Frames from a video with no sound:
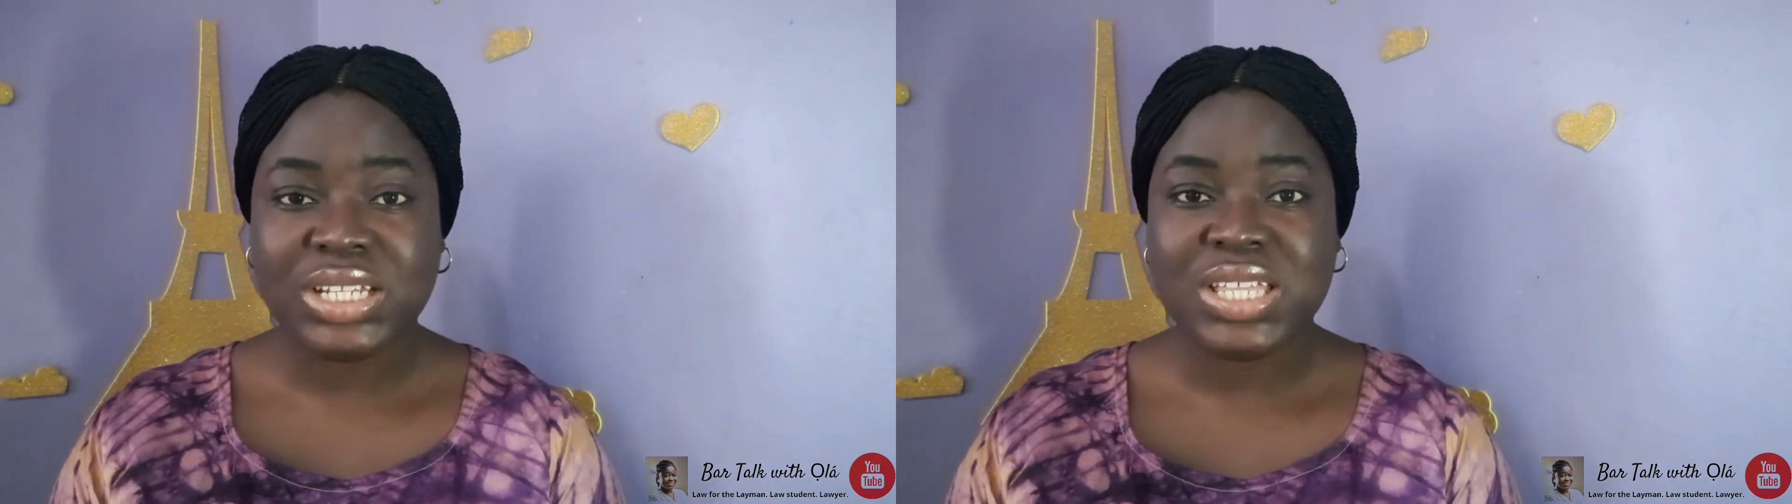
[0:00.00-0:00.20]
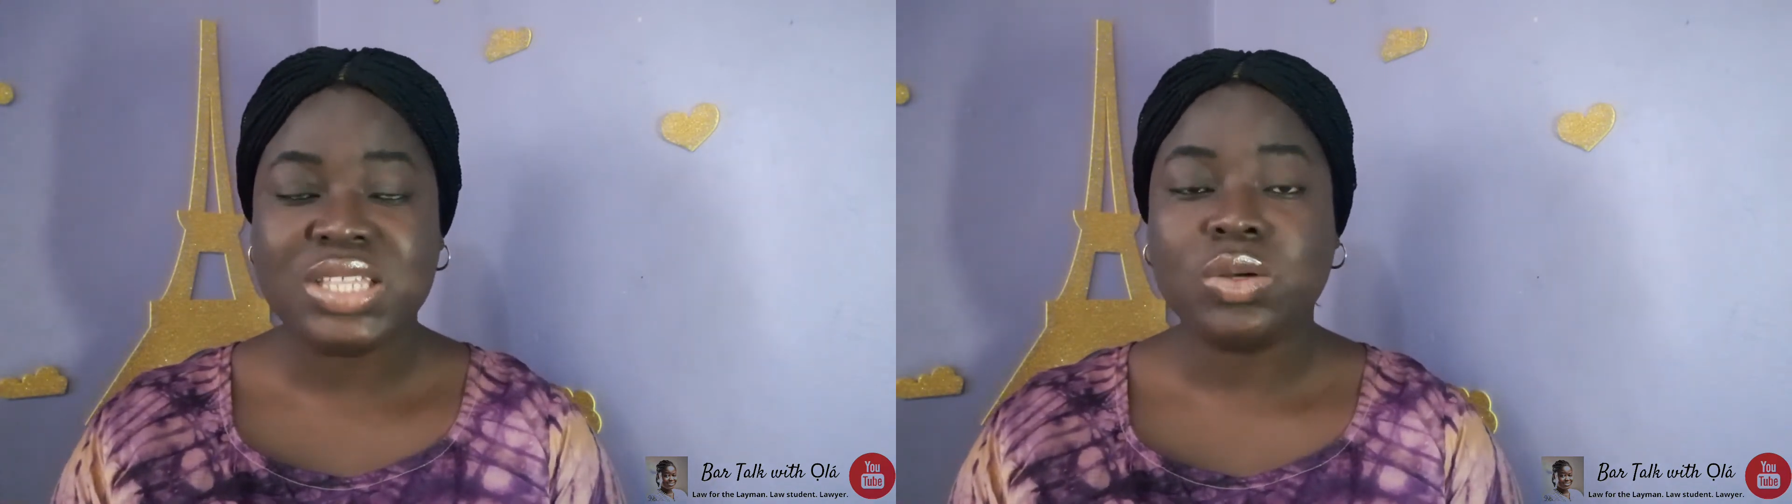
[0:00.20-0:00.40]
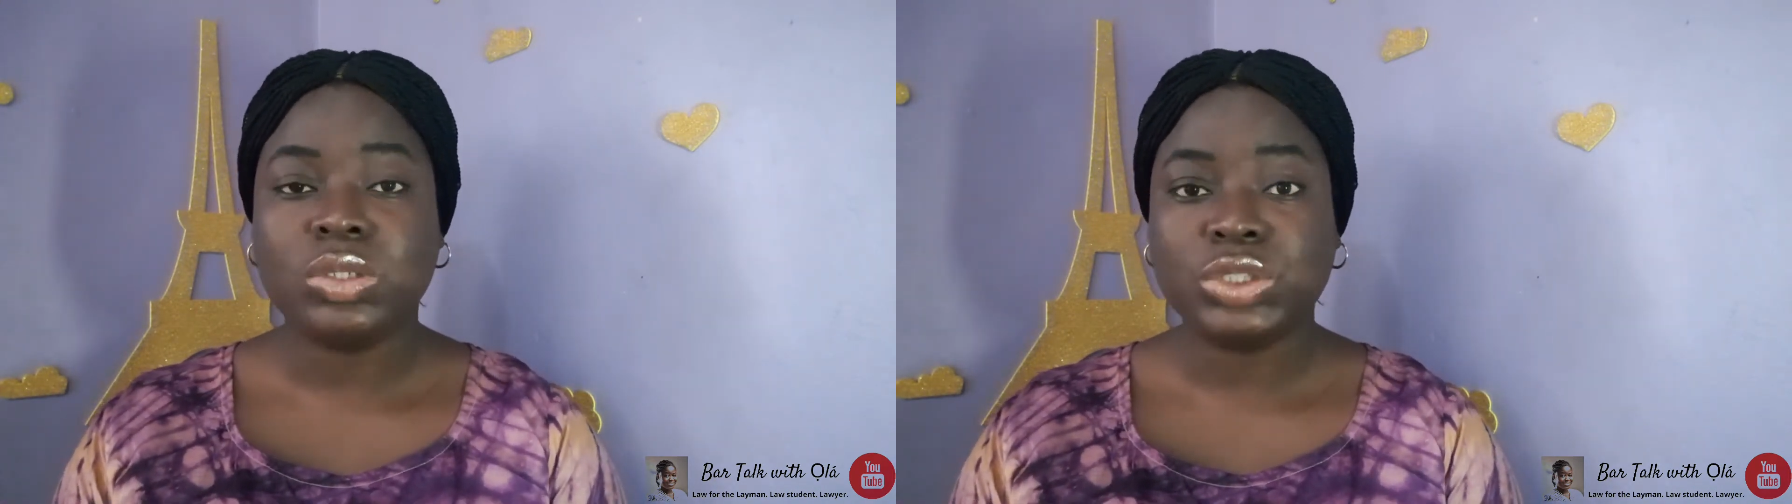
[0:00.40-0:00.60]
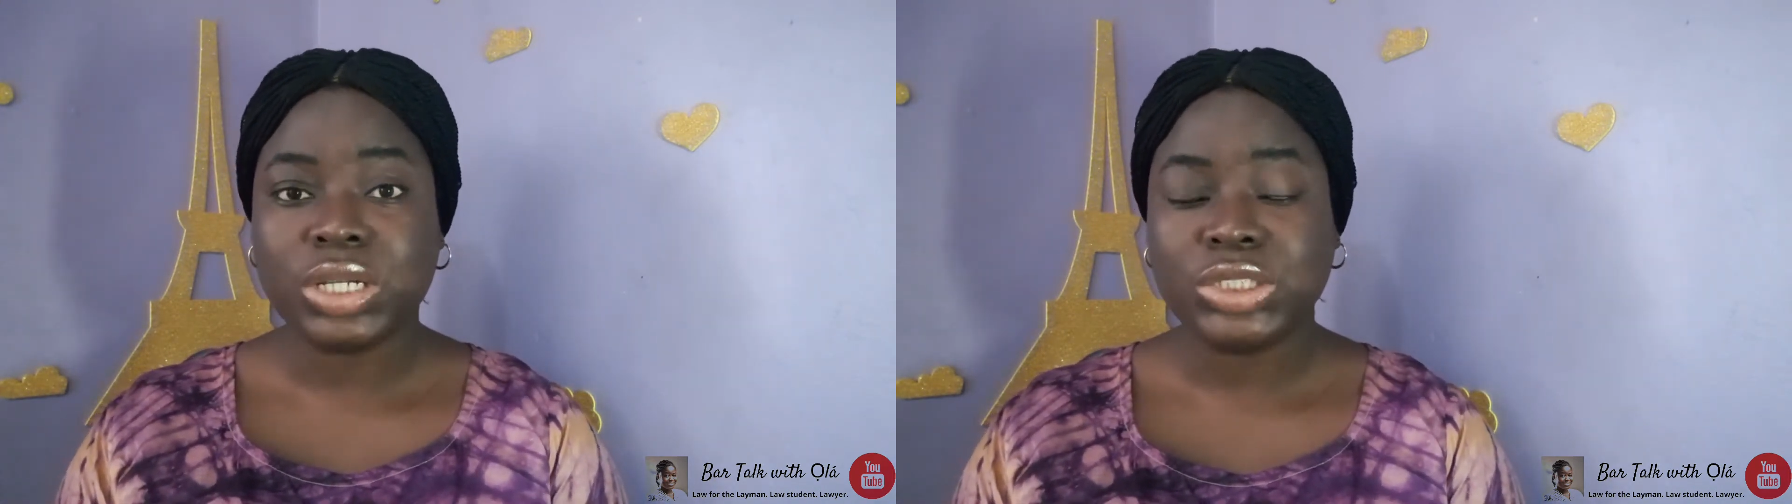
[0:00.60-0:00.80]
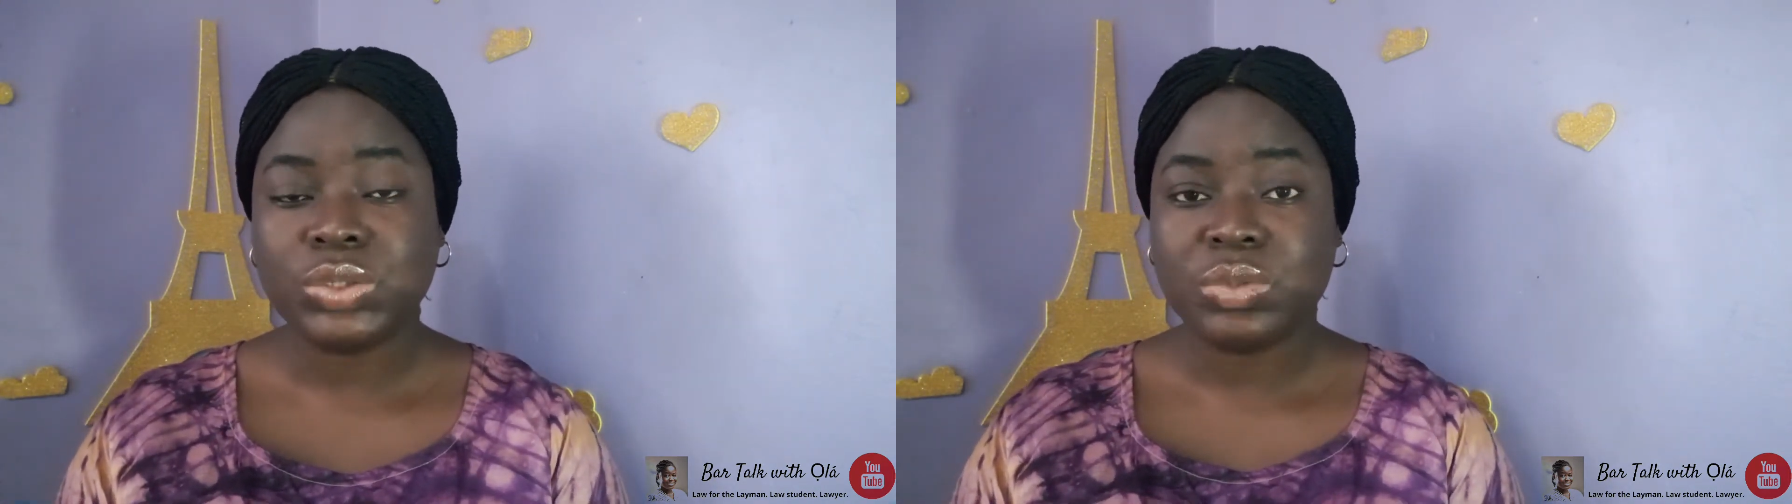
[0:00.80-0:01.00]
in the
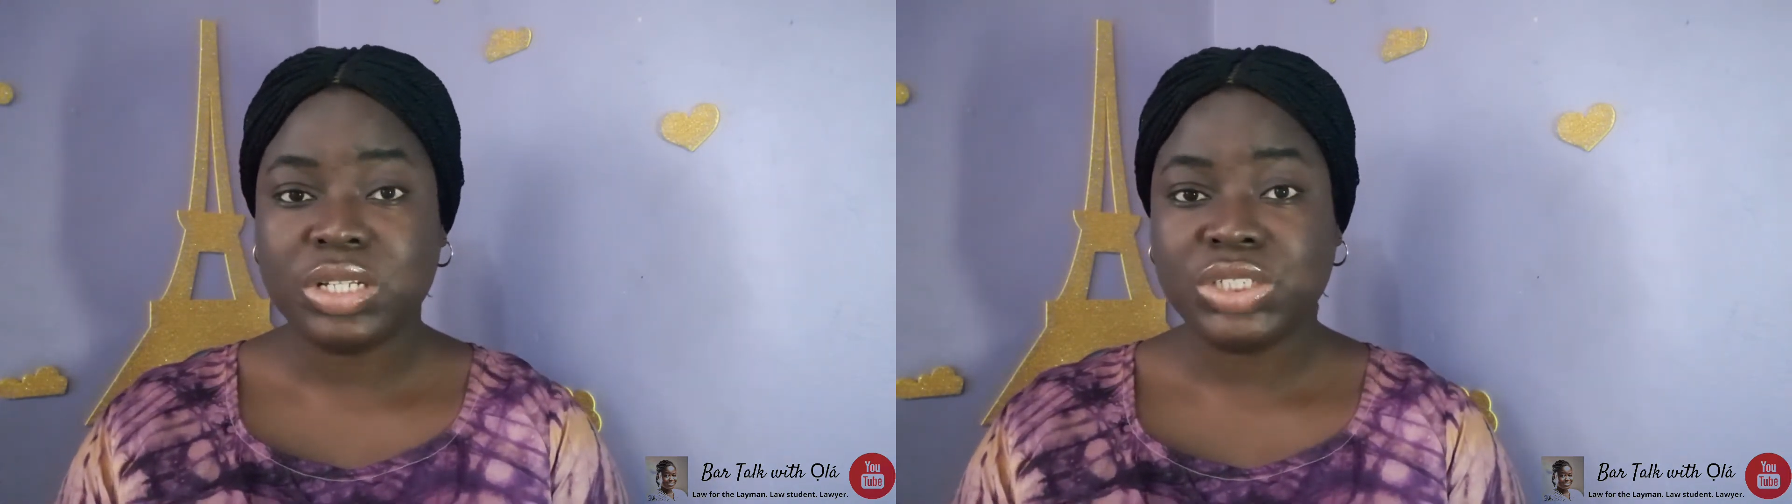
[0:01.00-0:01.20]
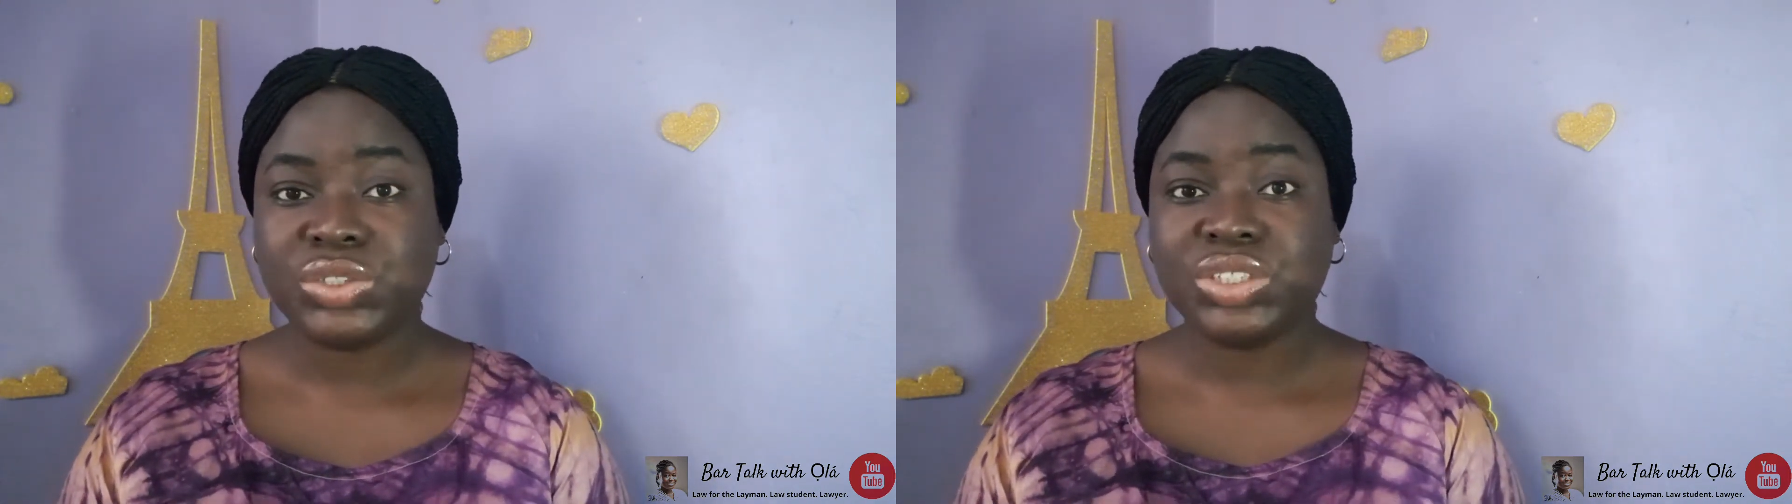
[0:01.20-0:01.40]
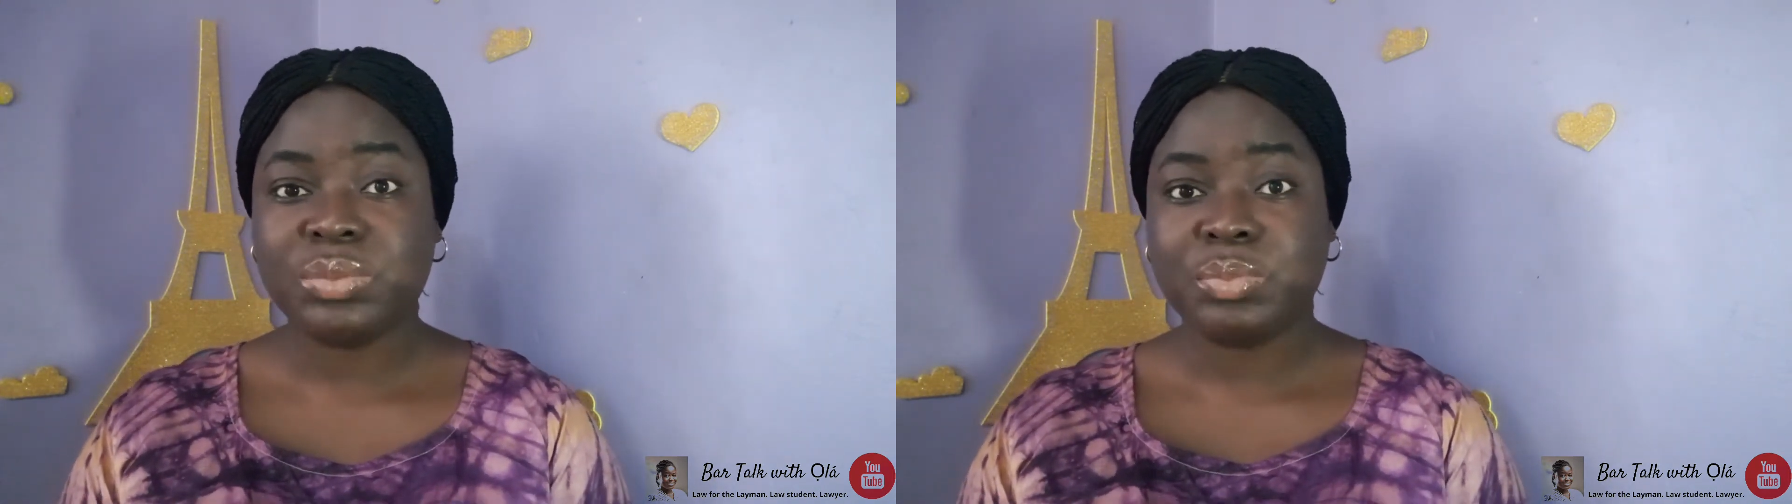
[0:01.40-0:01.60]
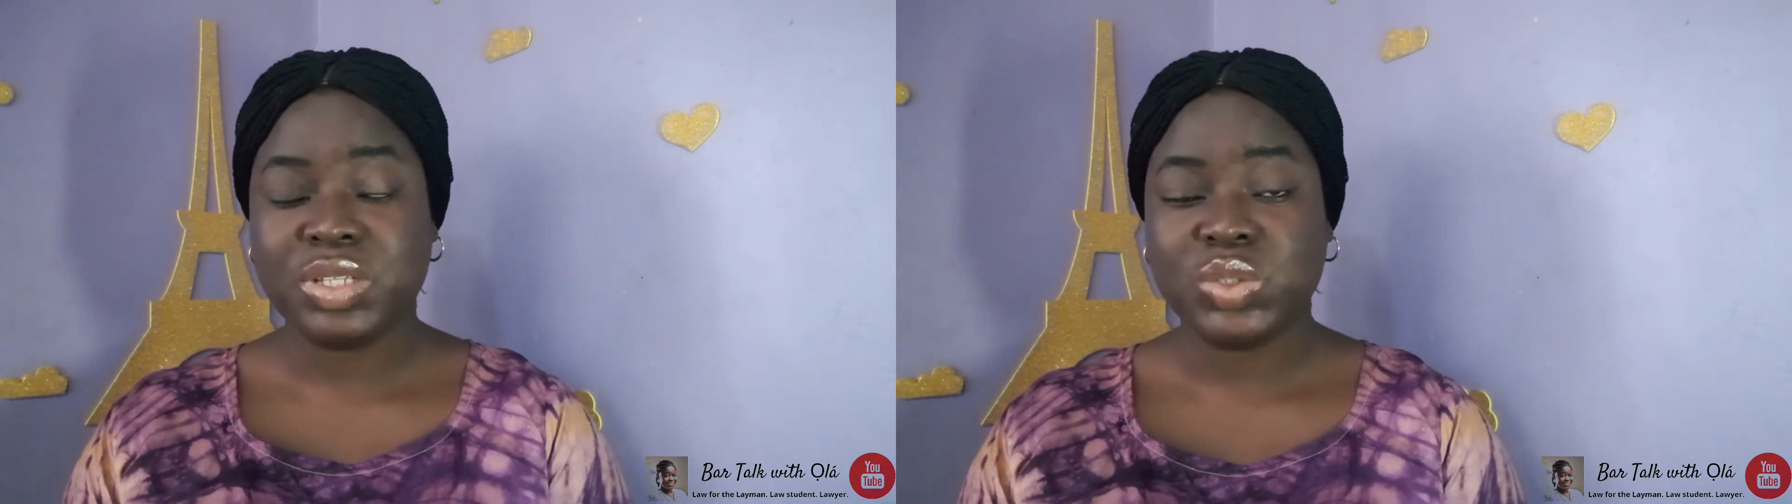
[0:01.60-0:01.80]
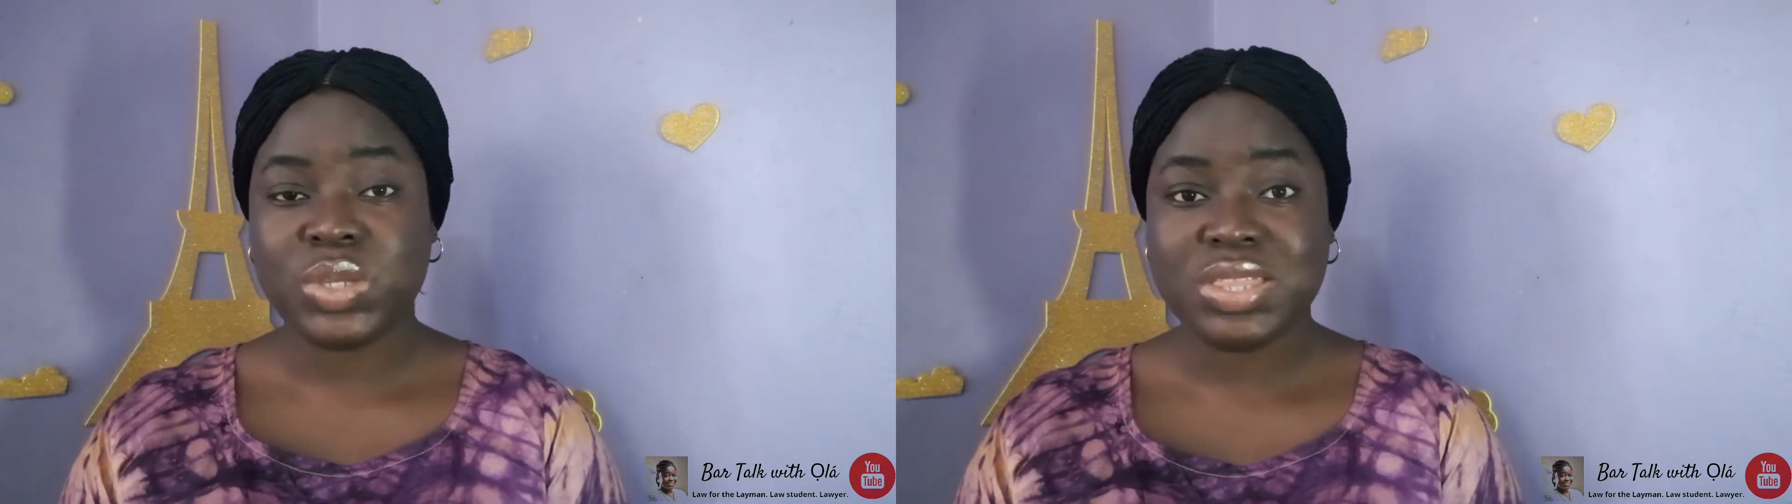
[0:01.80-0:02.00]
contractual relationship
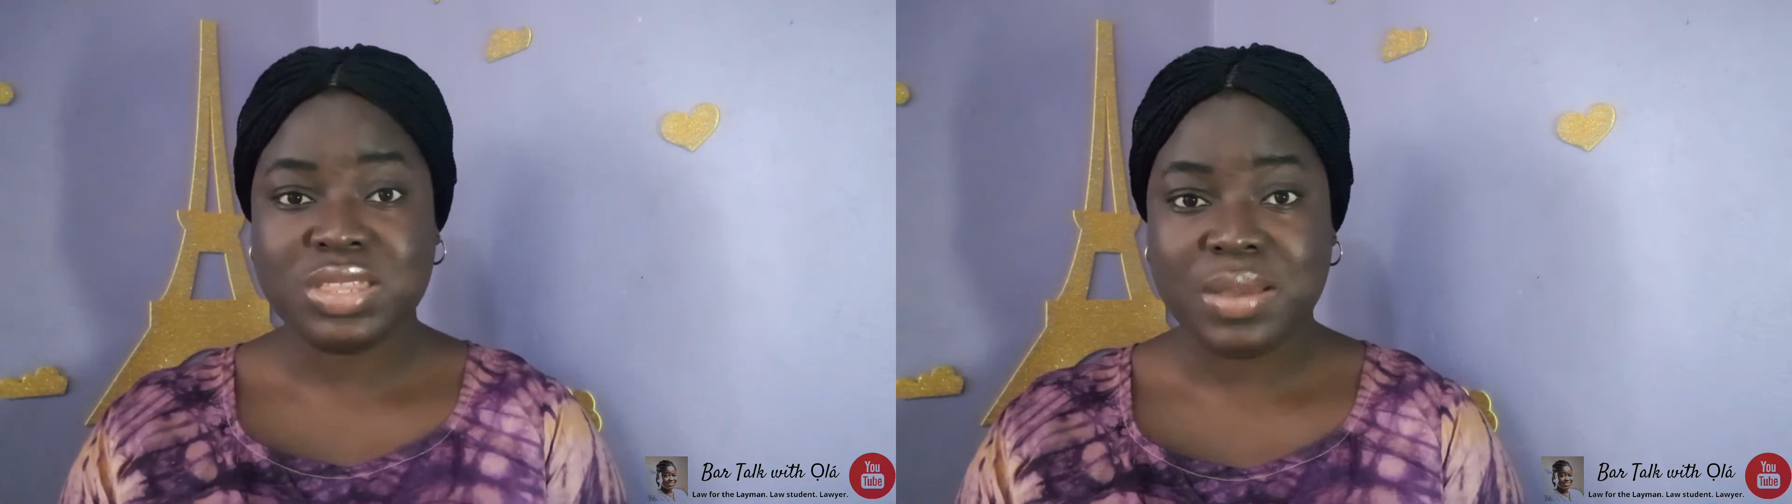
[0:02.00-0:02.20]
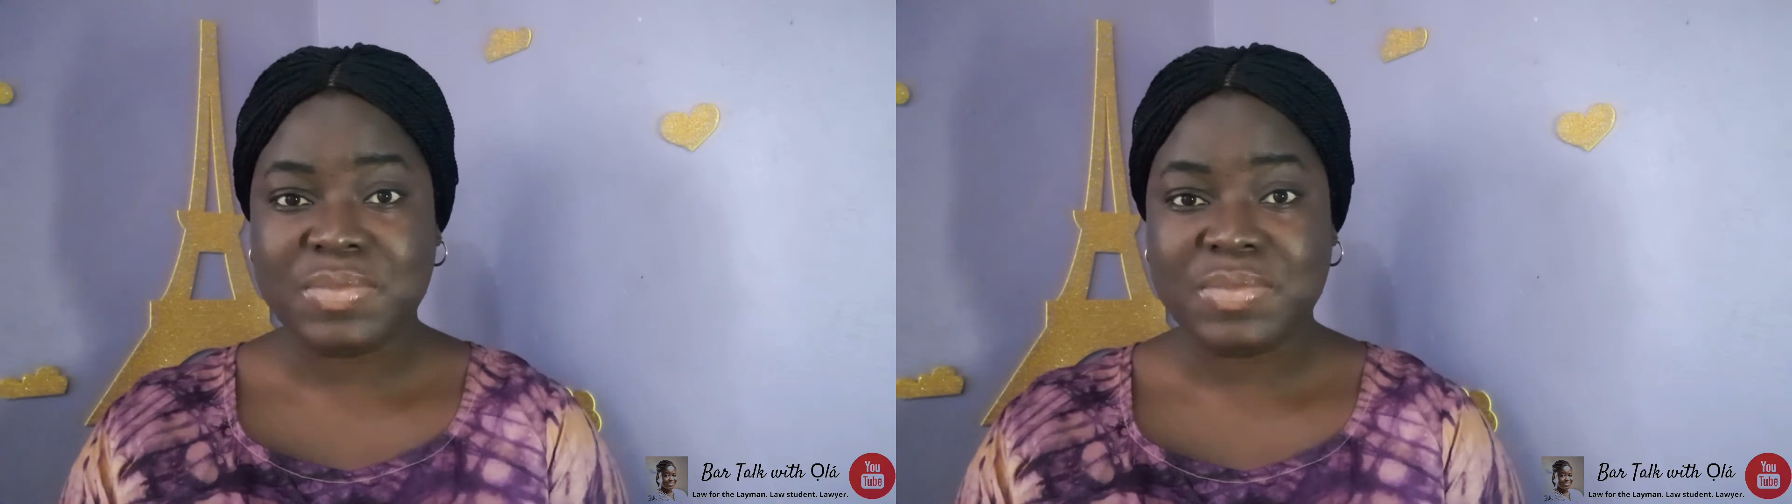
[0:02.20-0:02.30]
between them.